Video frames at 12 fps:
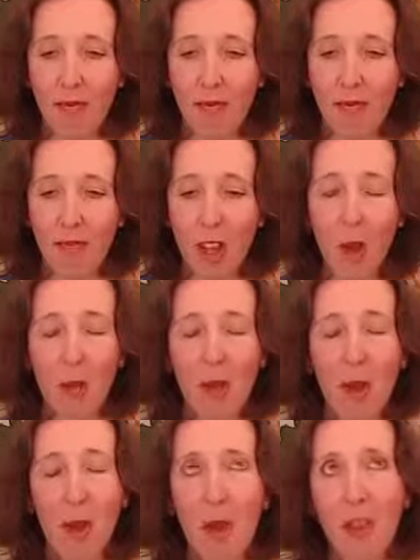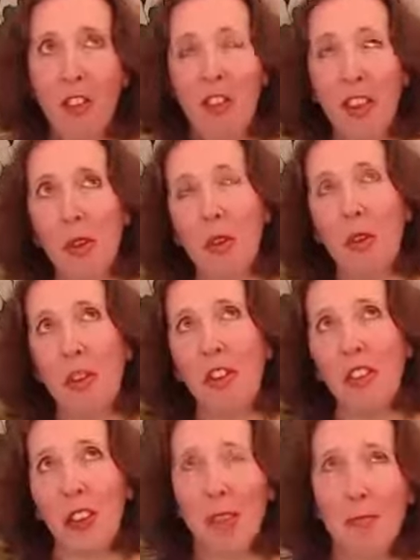no, I'm not going to say what I was going to
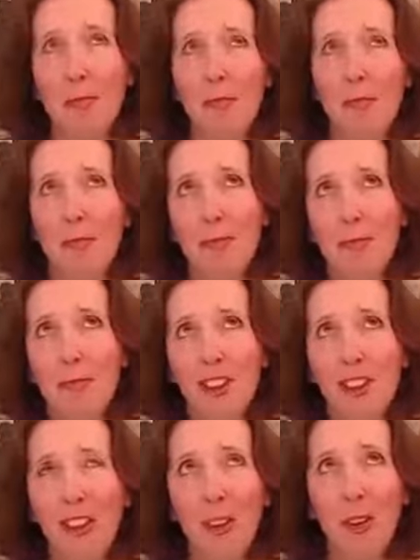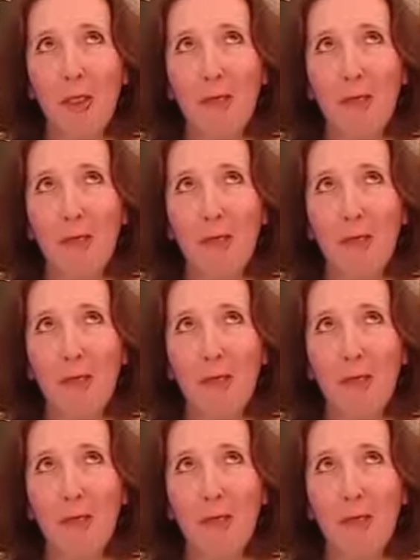say. It's gone.